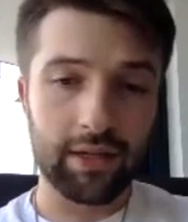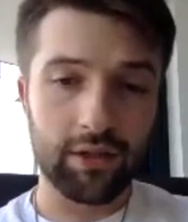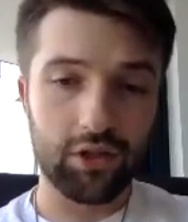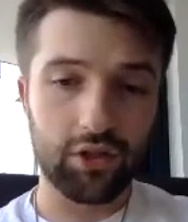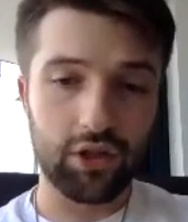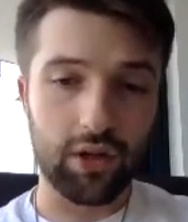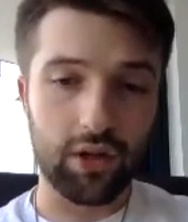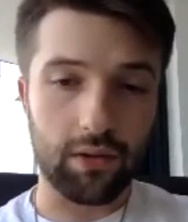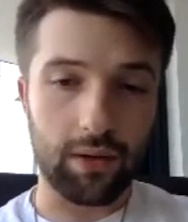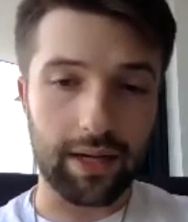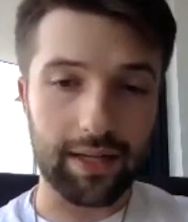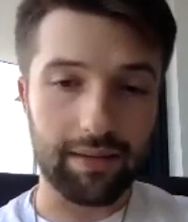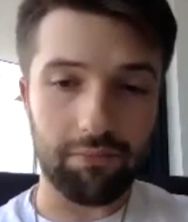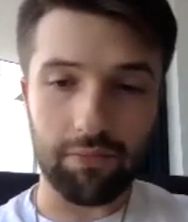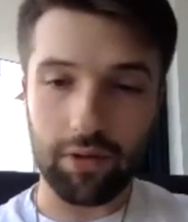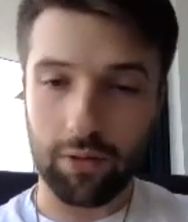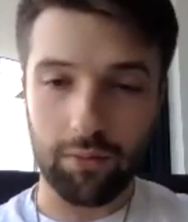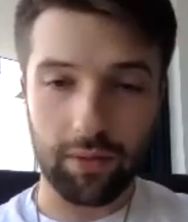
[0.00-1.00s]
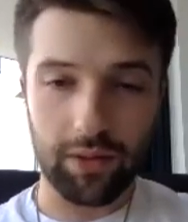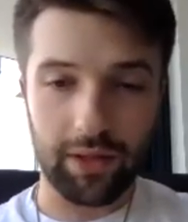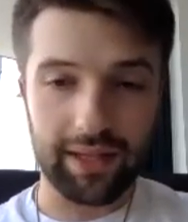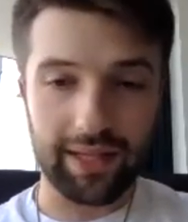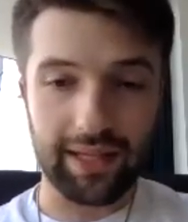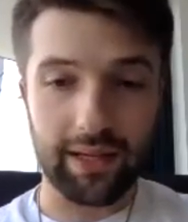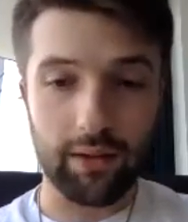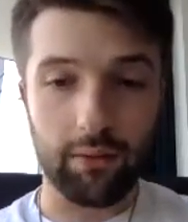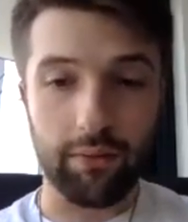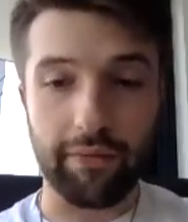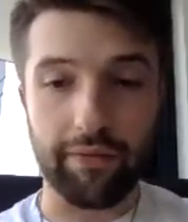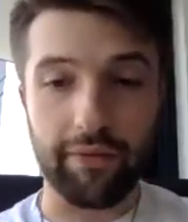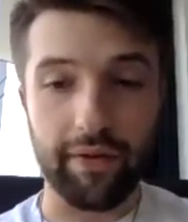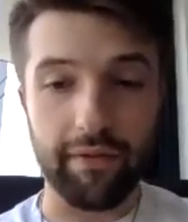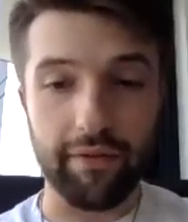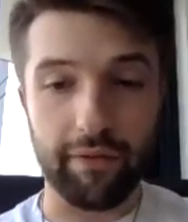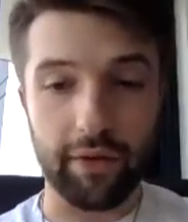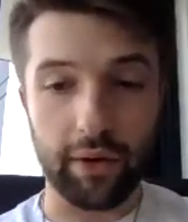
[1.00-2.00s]
So I don't really think he'd
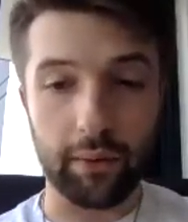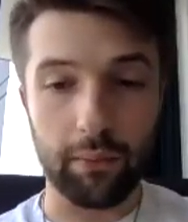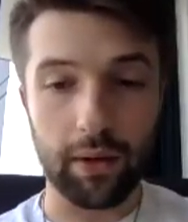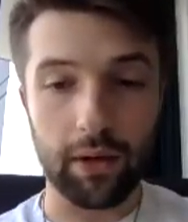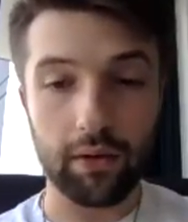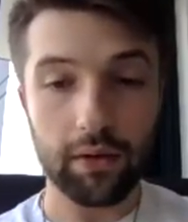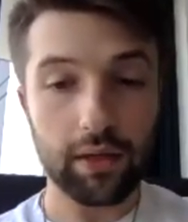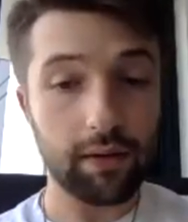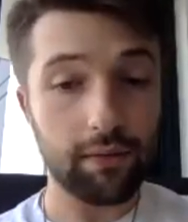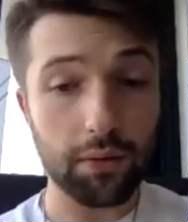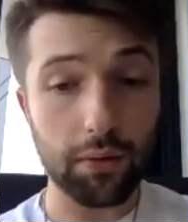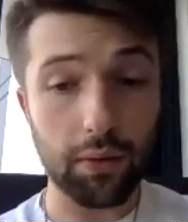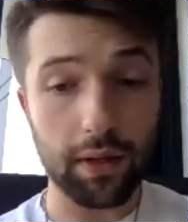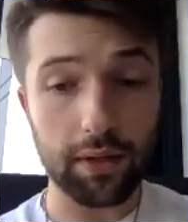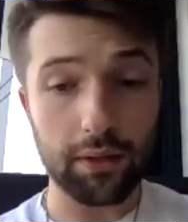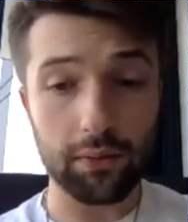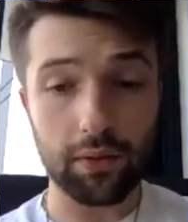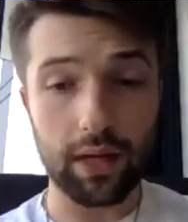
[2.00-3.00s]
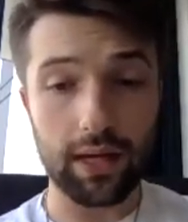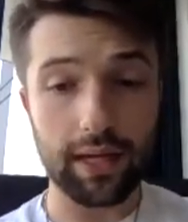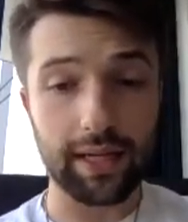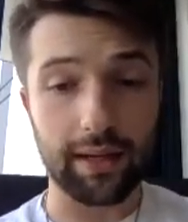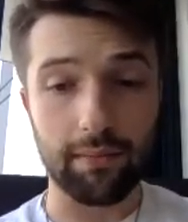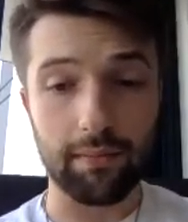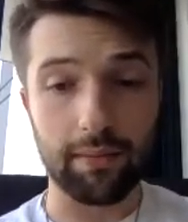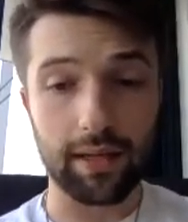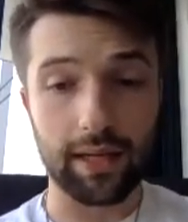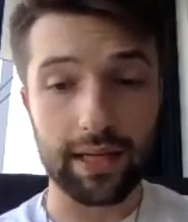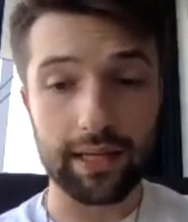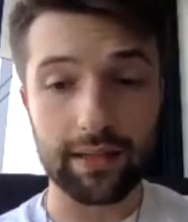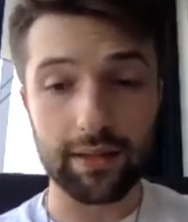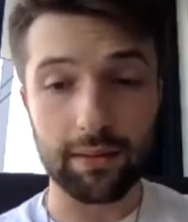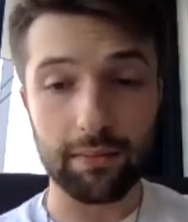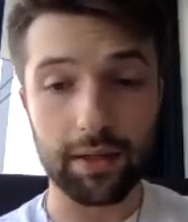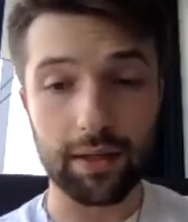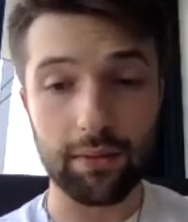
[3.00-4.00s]
fit very well, even though I do like him. He is
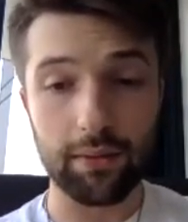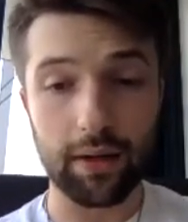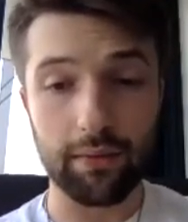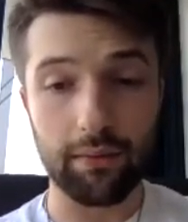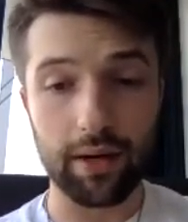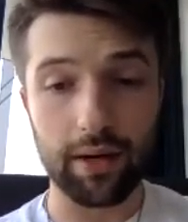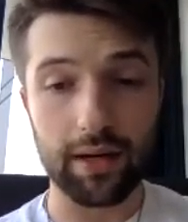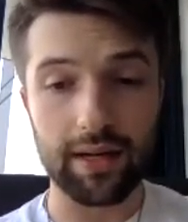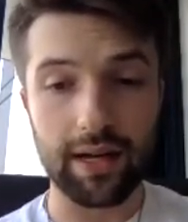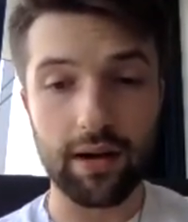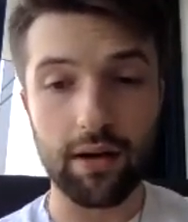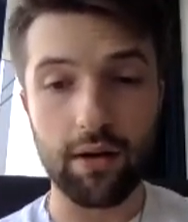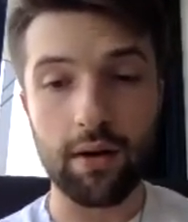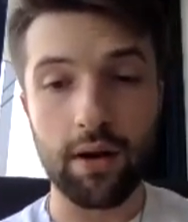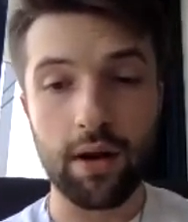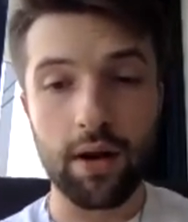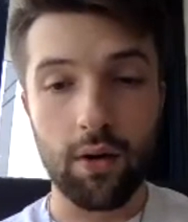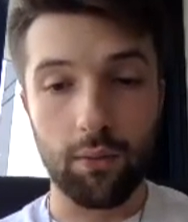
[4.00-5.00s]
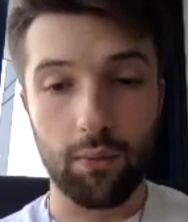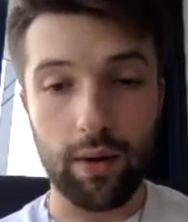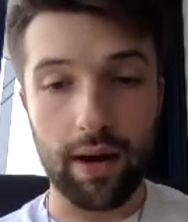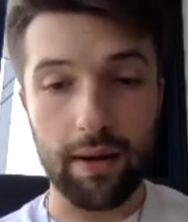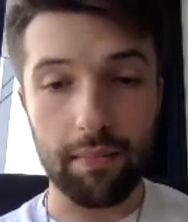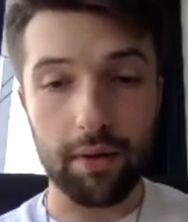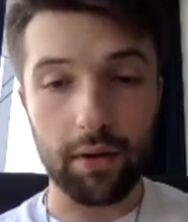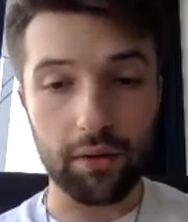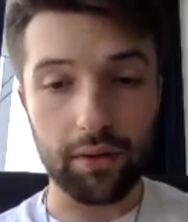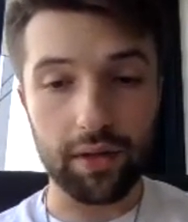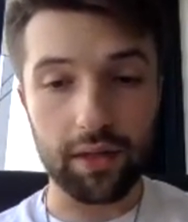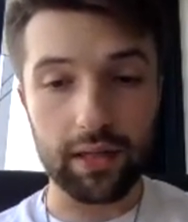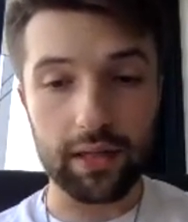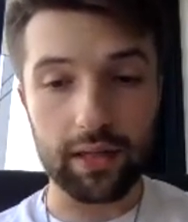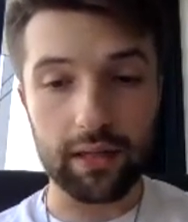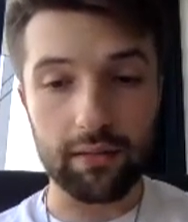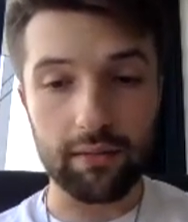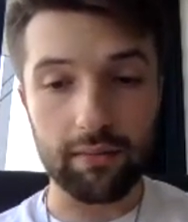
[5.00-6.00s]
somebody who I've written down. Rambo,
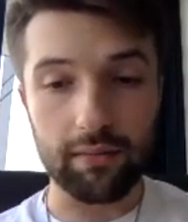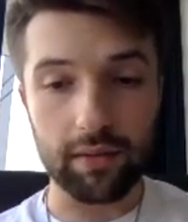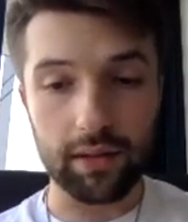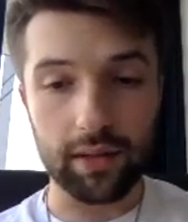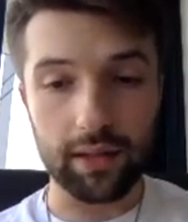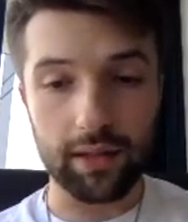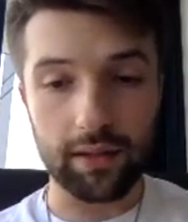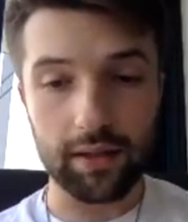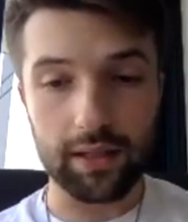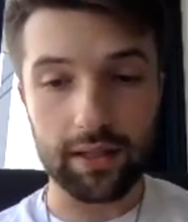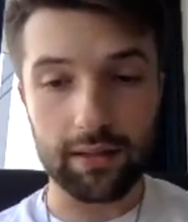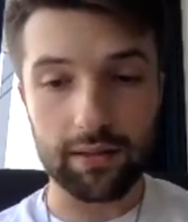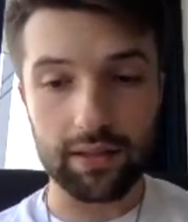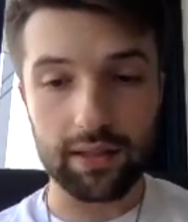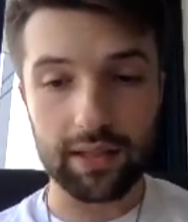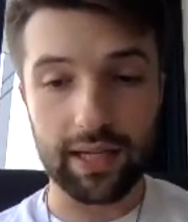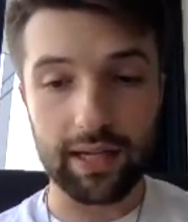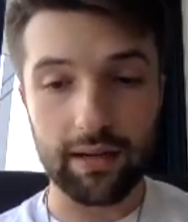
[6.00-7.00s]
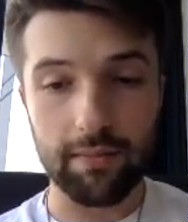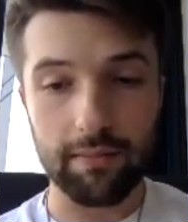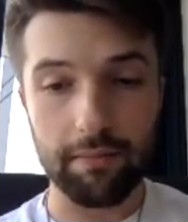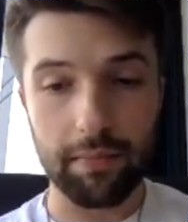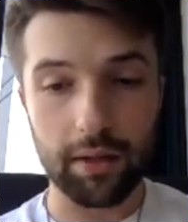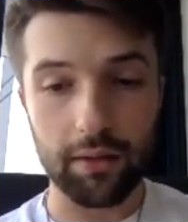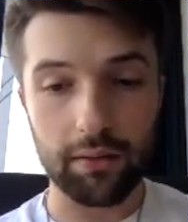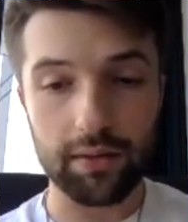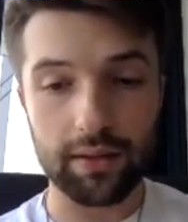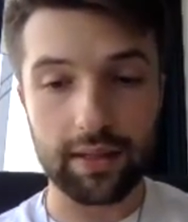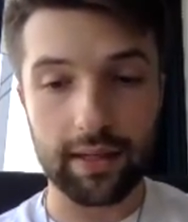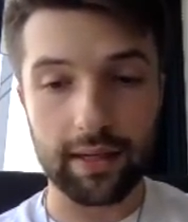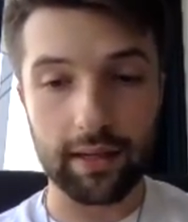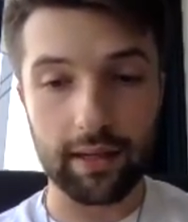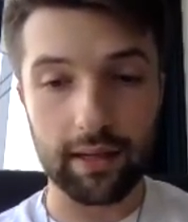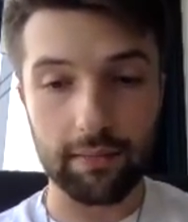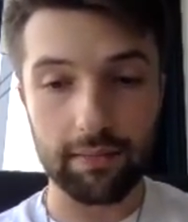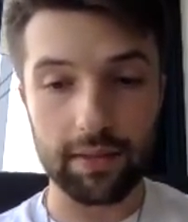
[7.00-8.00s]
the literally skin and bones
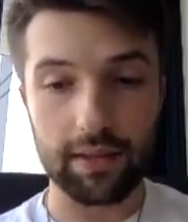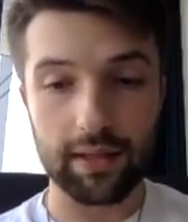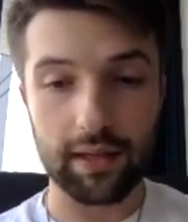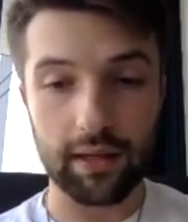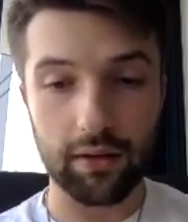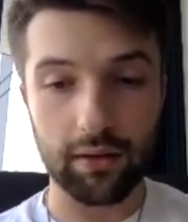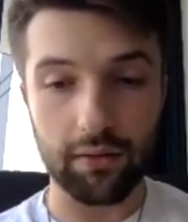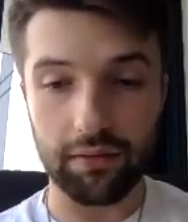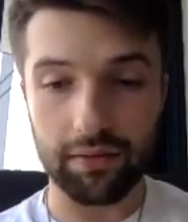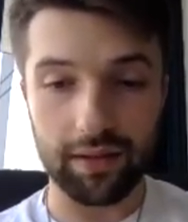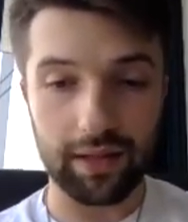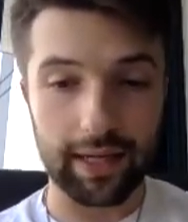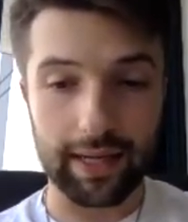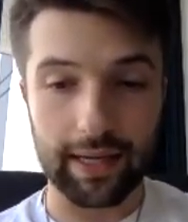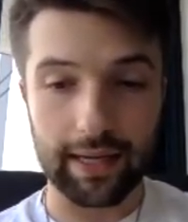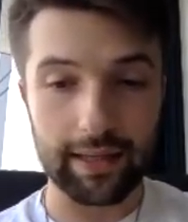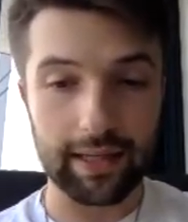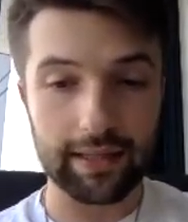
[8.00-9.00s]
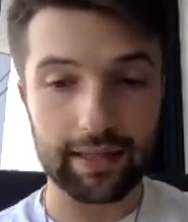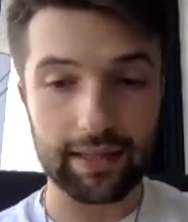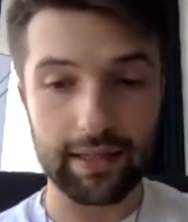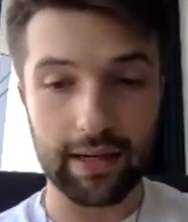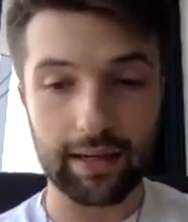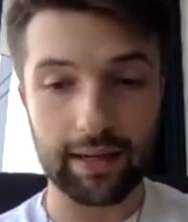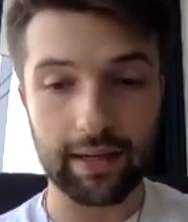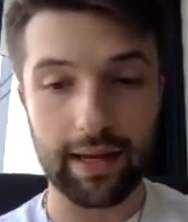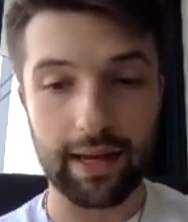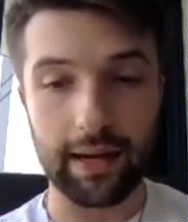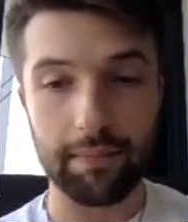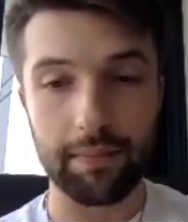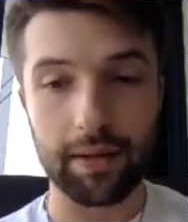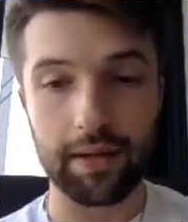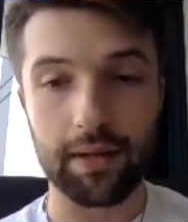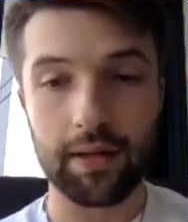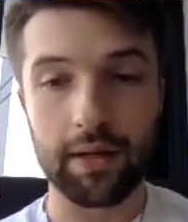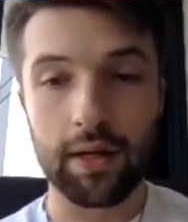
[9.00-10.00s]
himself. Yeah, that's not going to
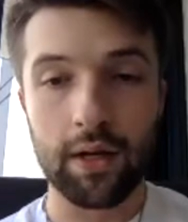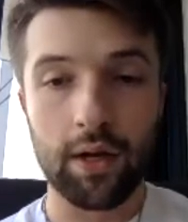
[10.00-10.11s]
happen.